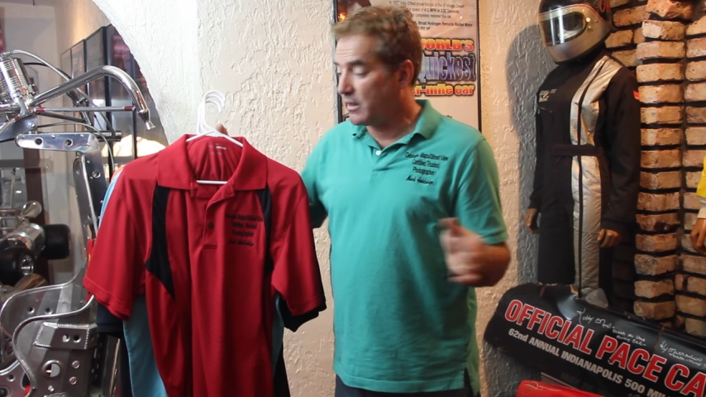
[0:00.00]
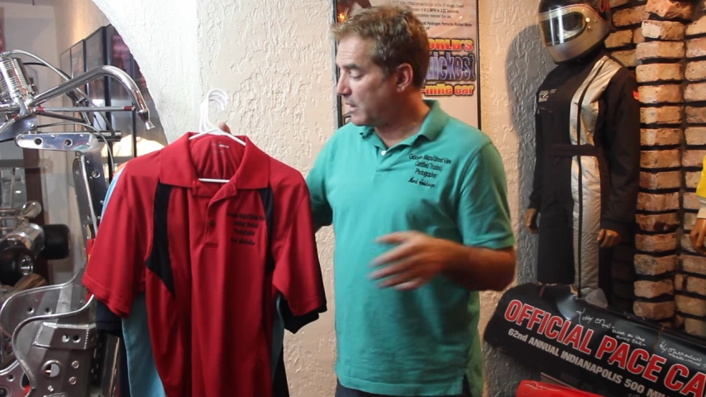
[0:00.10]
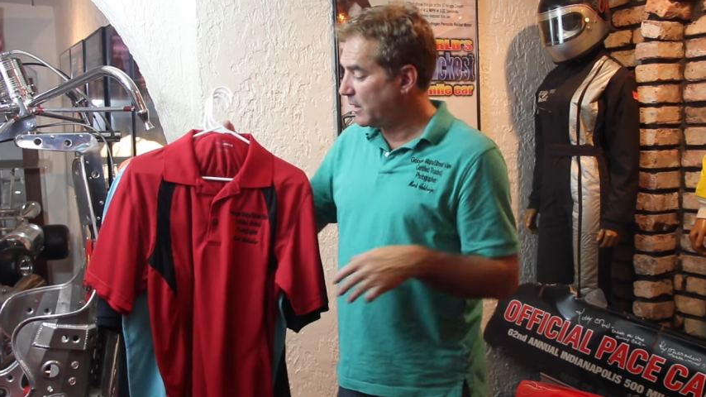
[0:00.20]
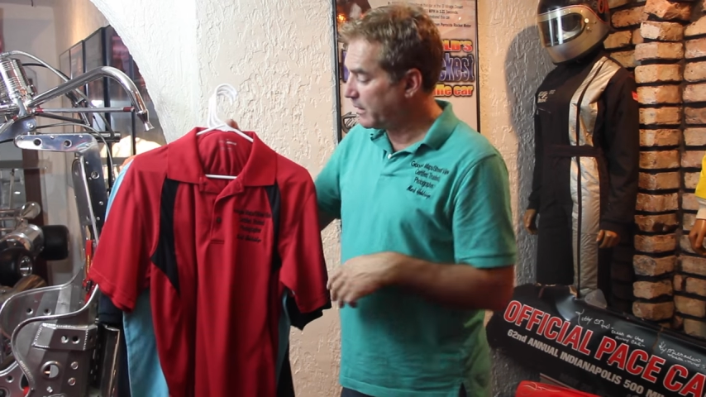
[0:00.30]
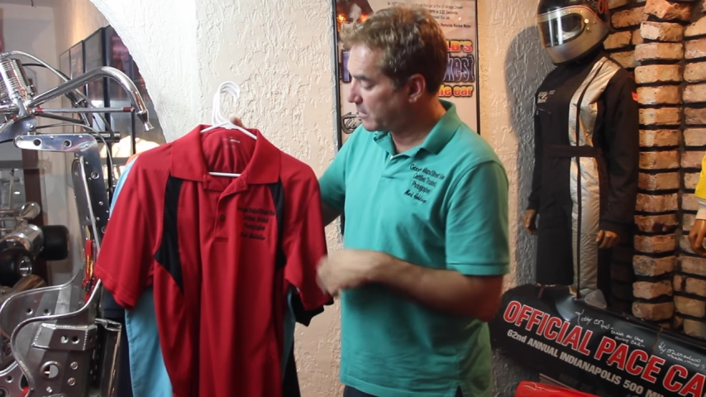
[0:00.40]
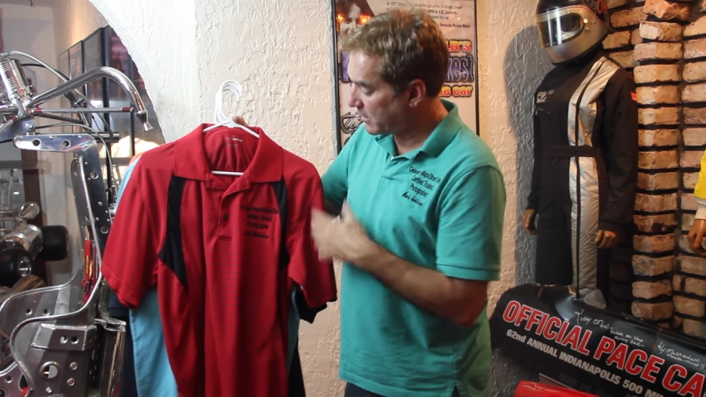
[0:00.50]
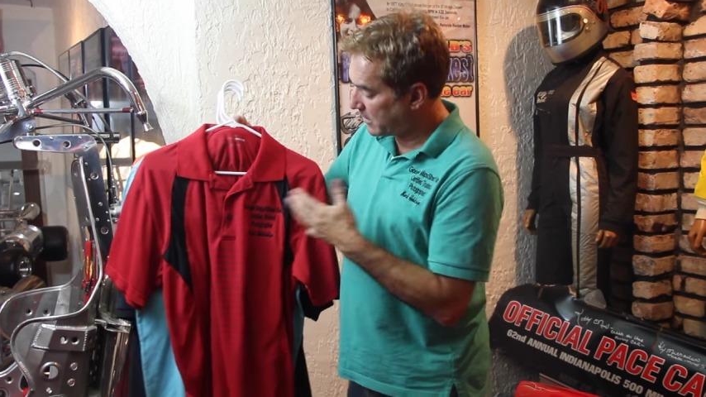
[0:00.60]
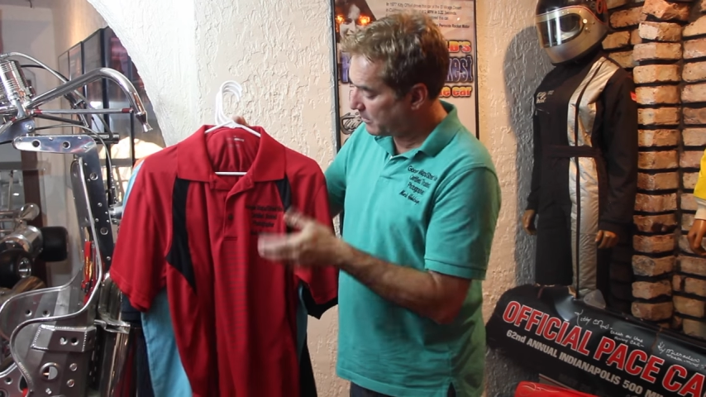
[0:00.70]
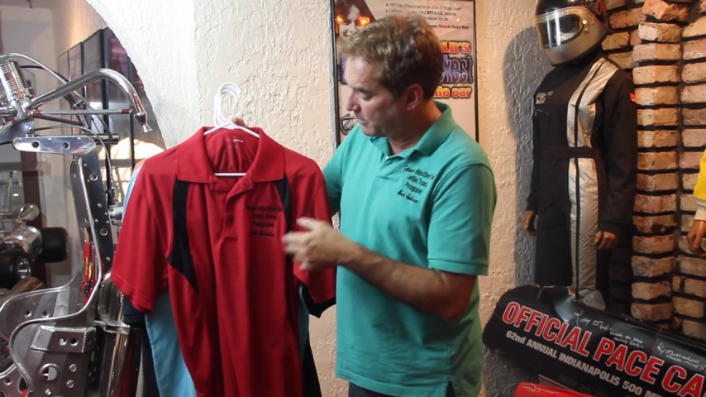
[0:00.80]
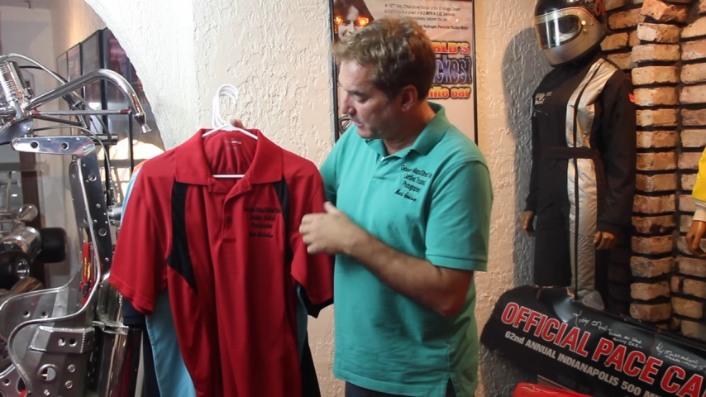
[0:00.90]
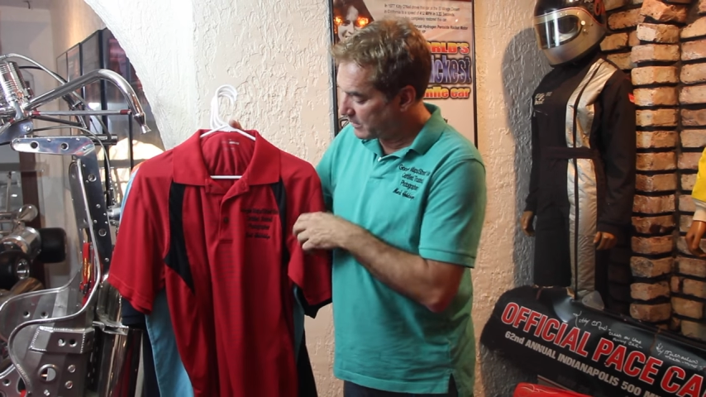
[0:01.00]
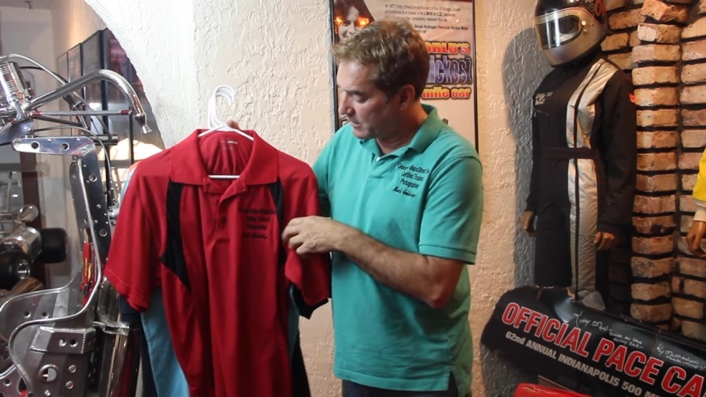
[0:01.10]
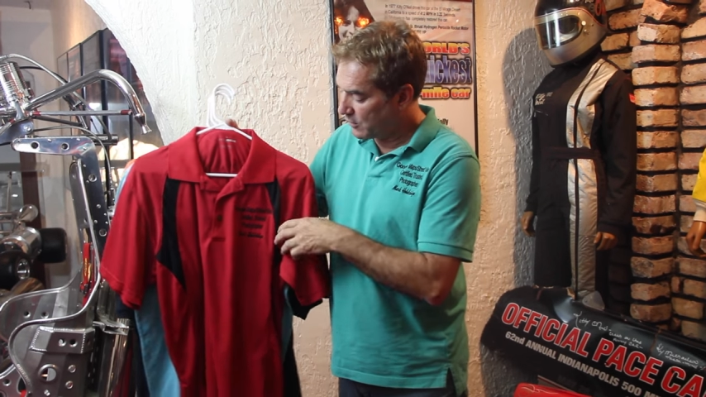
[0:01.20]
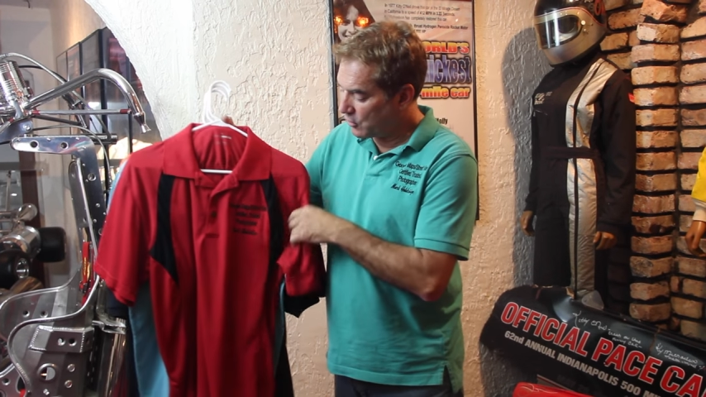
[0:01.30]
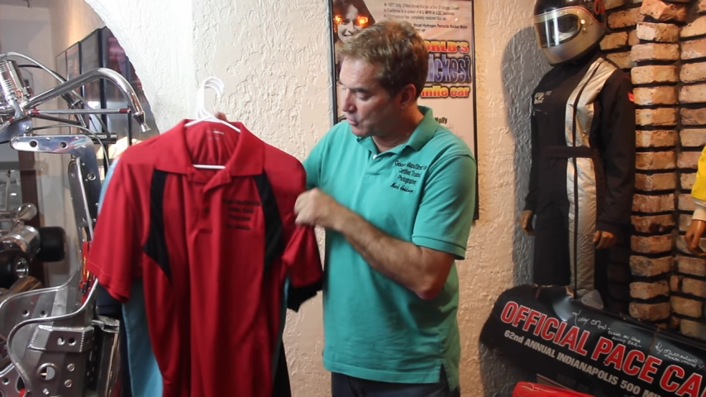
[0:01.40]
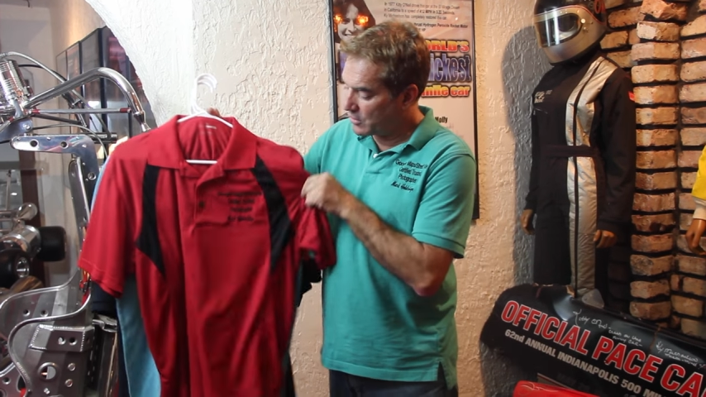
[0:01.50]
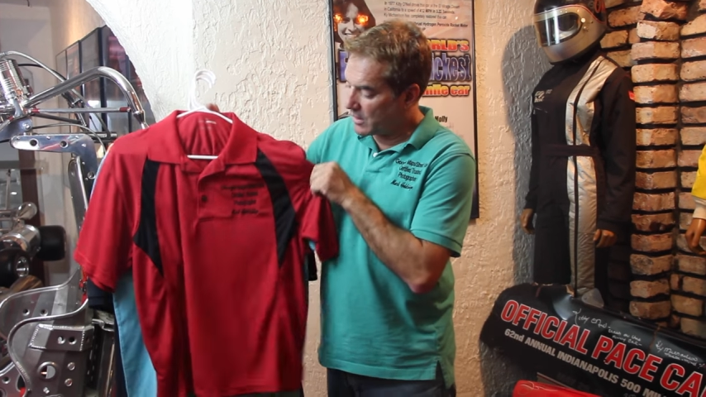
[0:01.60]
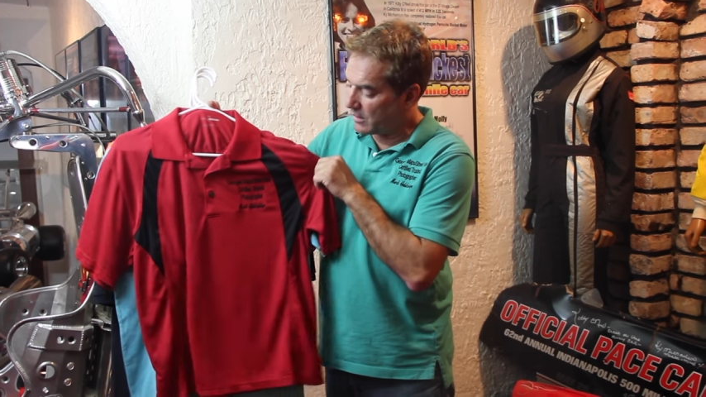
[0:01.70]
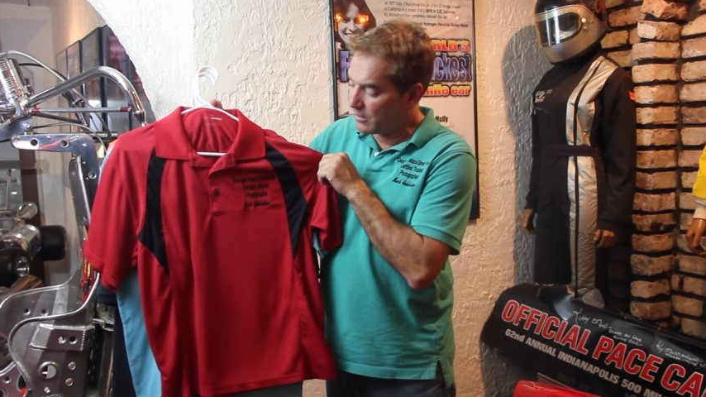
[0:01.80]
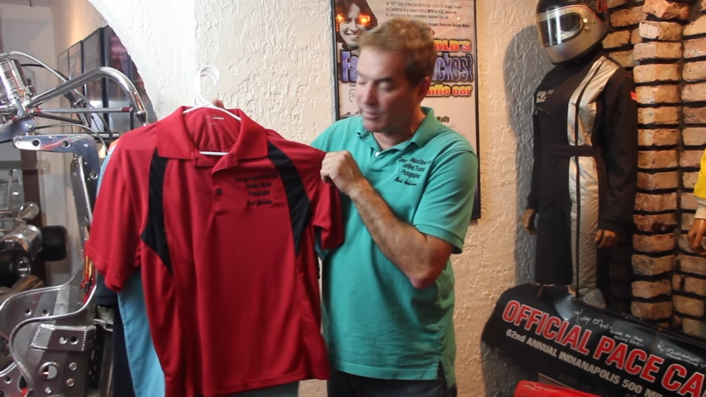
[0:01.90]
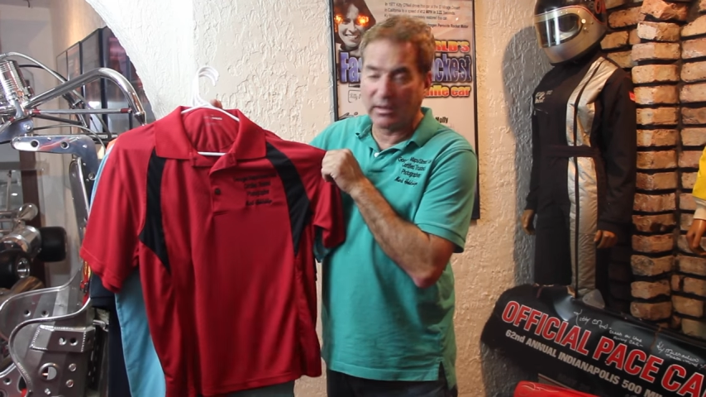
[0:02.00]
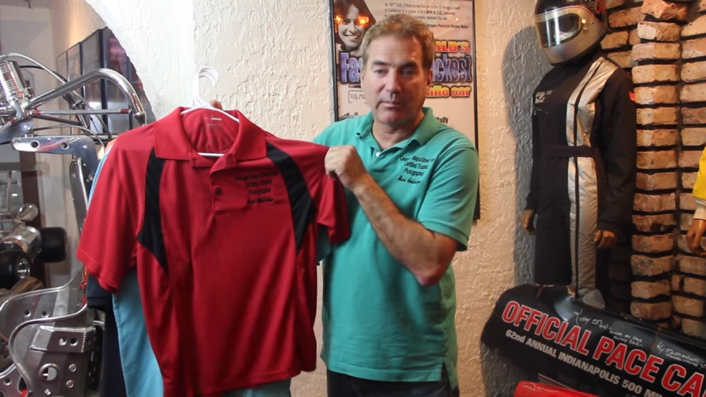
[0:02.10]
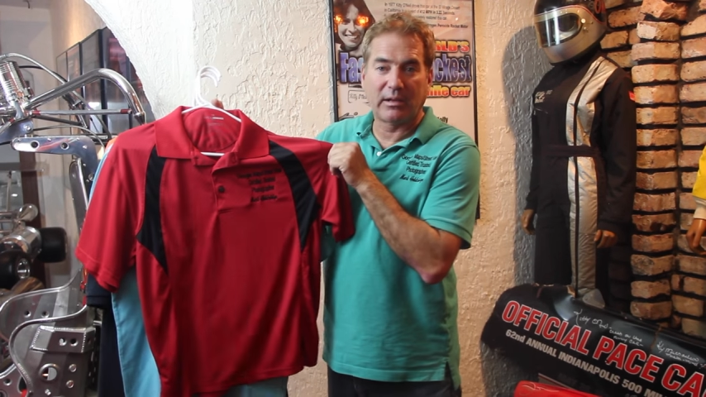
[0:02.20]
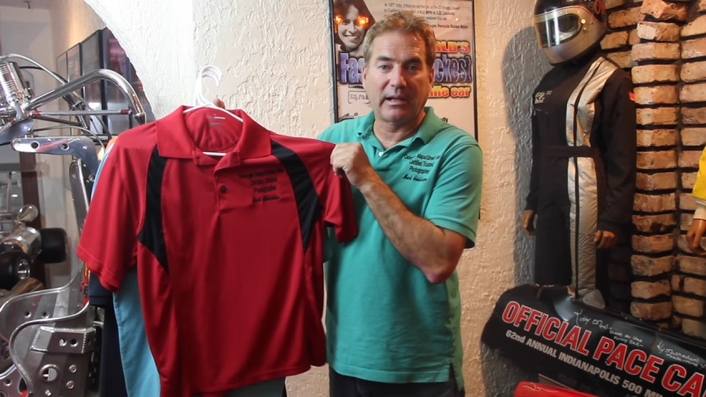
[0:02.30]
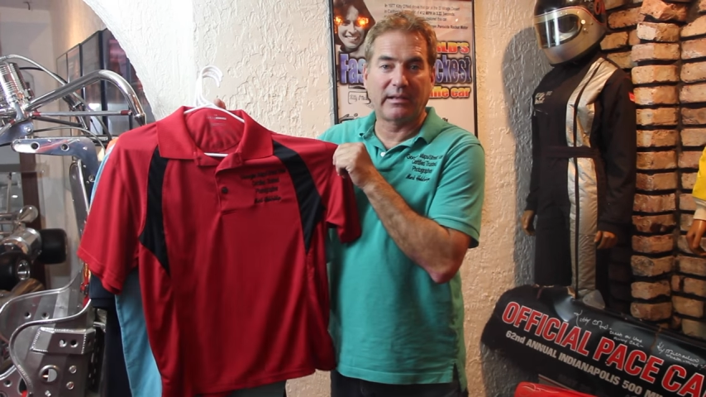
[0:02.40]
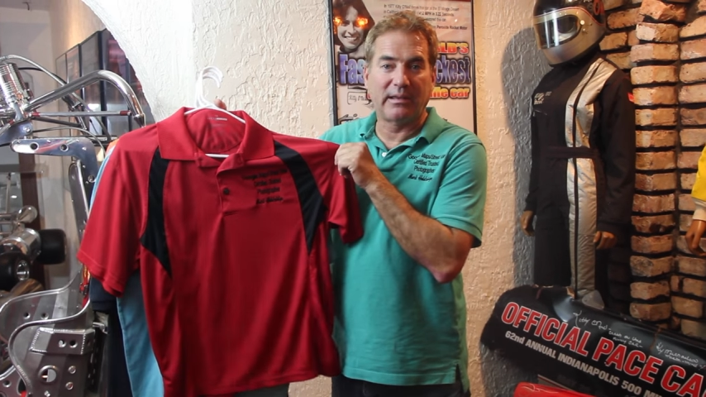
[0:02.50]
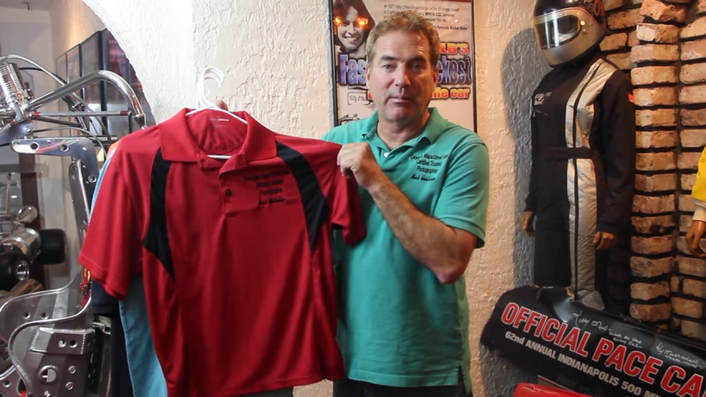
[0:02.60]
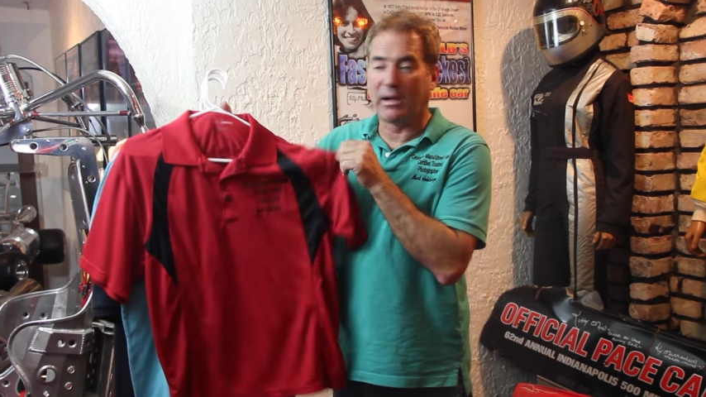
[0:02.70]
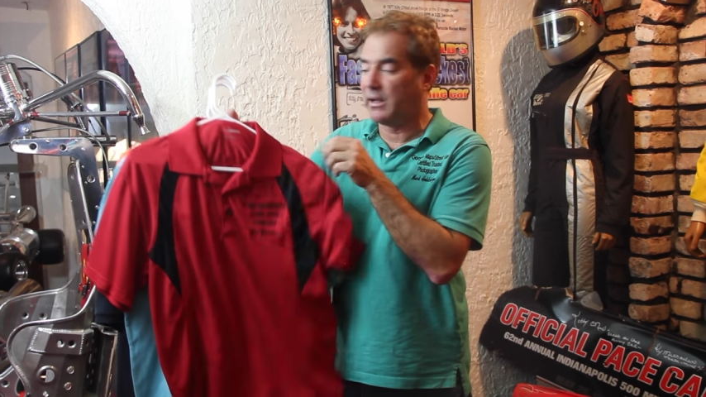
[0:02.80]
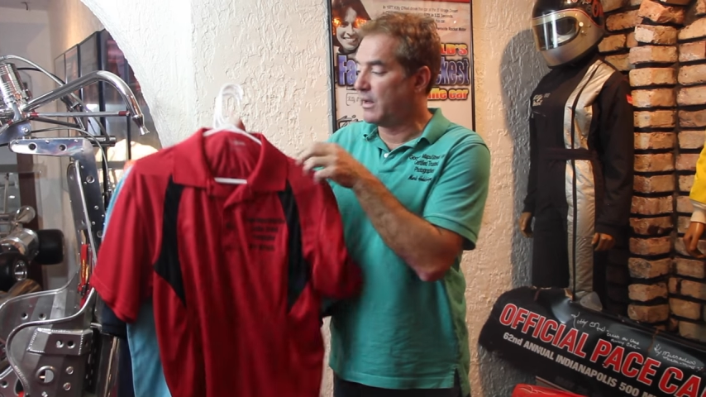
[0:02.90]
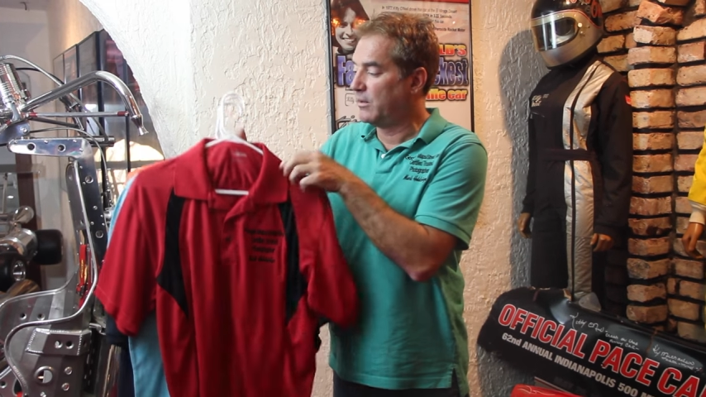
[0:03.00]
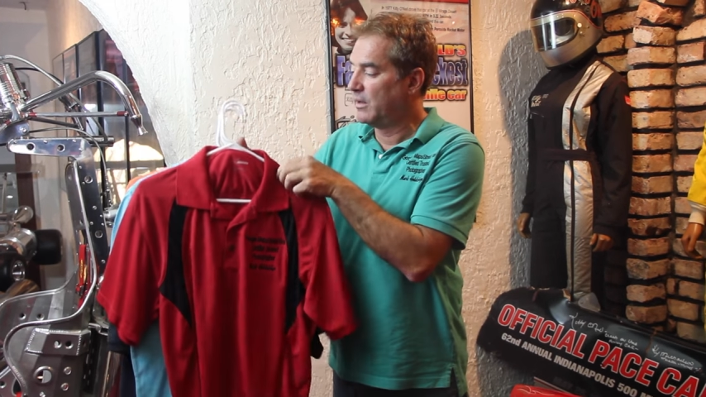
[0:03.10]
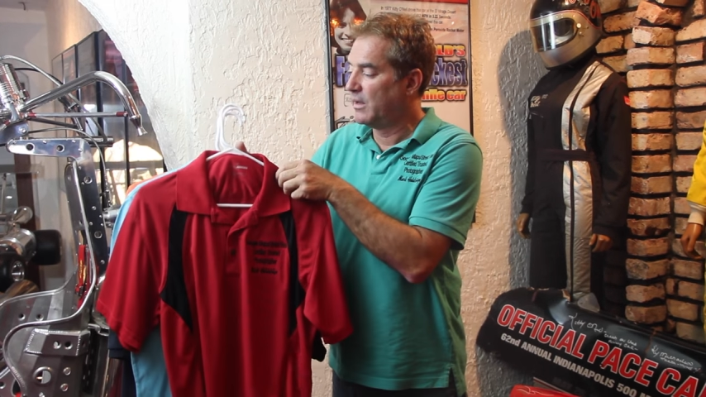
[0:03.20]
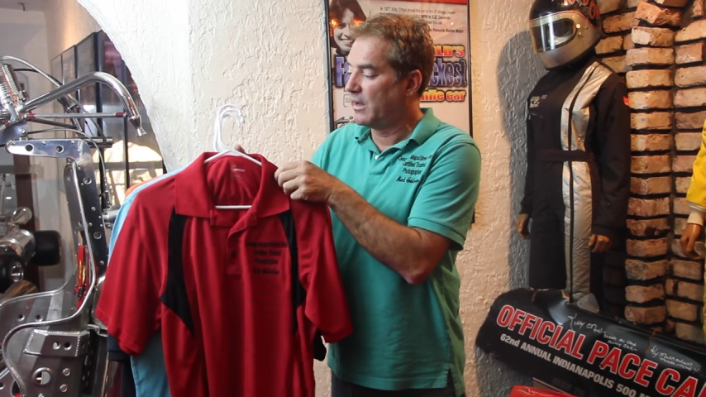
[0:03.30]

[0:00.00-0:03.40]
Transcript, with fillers: Uh, it's a it's an urgent color, and when I'm collecting the money, I